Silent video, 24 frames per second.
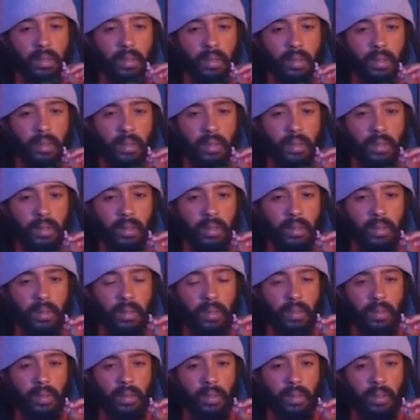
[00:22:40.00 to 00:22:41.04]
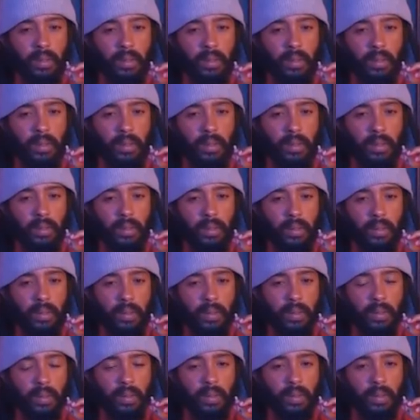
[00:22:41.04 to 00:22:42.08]

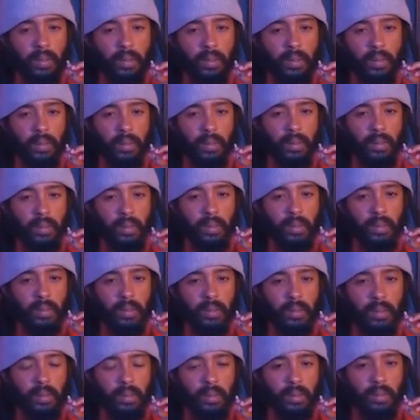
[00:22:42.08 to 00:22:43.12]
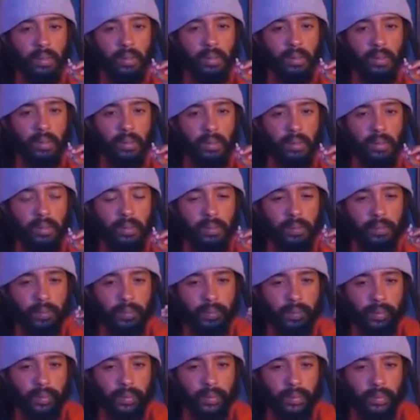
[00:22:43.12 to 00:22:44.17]

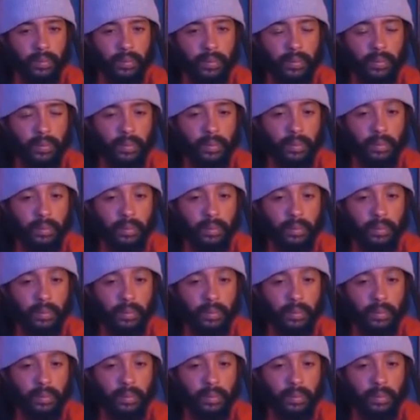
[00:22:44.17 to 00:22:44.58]
(not speaking)